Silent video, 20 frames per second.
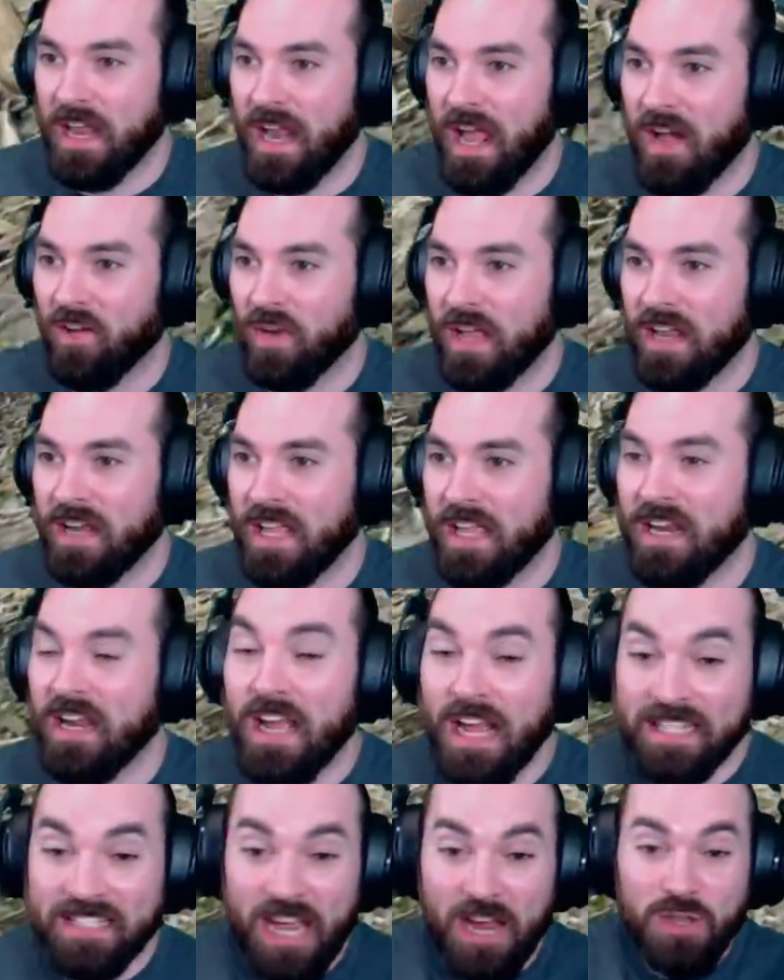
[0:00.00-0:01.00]
out and in.
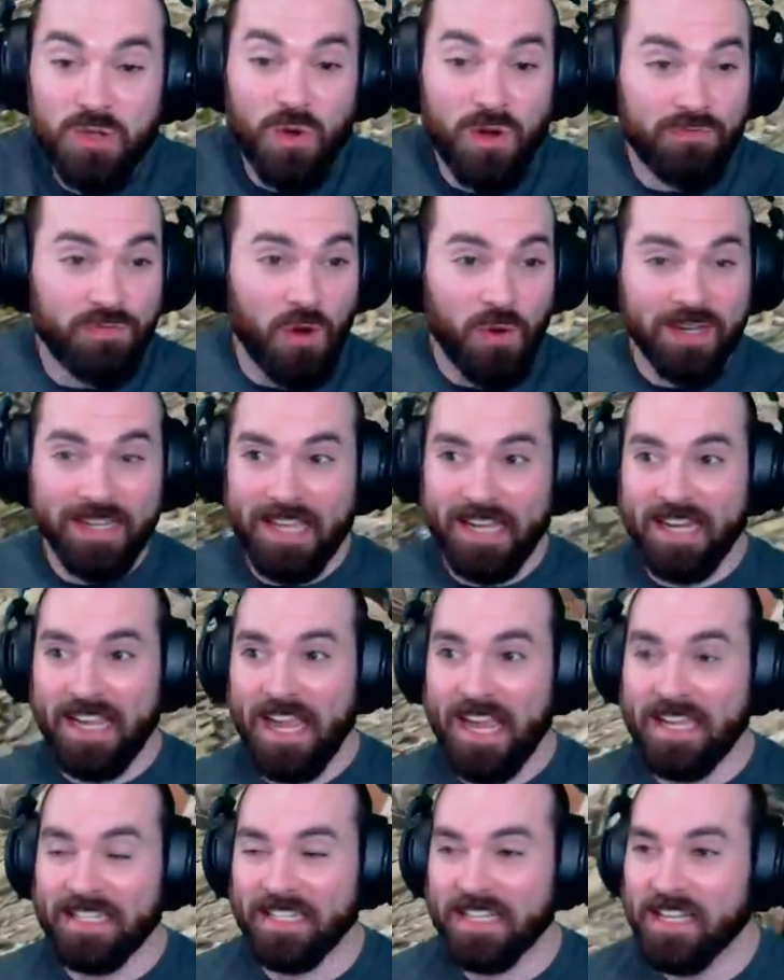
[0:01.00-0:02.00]
It's how you avoid getting
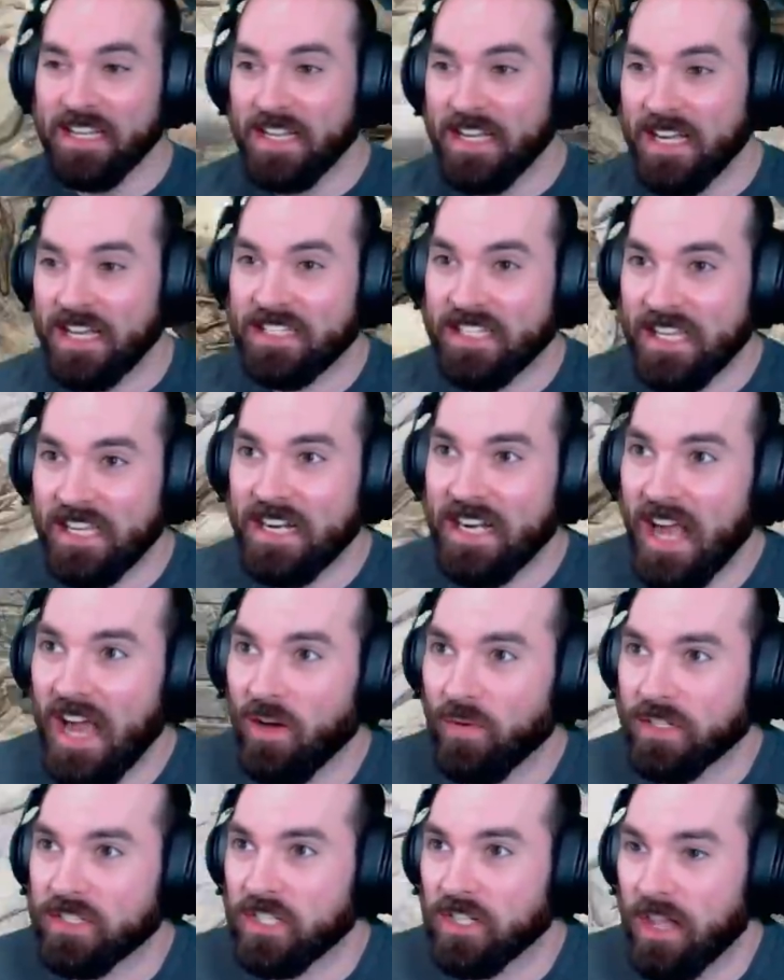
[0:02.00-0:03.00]
hit! It's in and
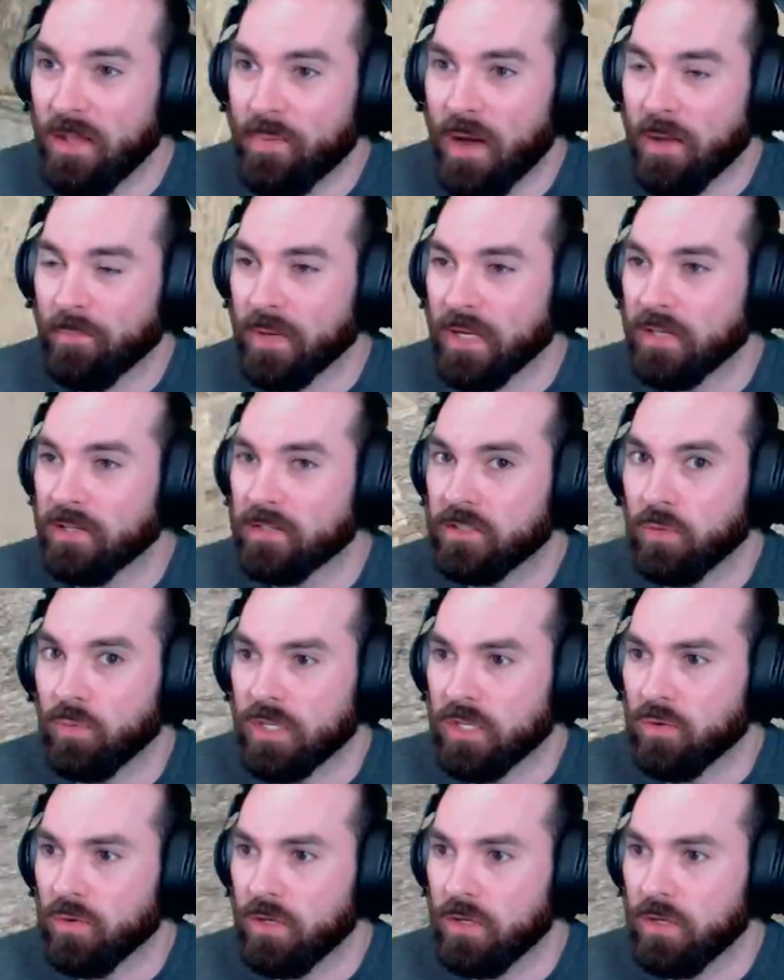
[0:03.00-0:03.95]
out. It's club humping. Do we do it?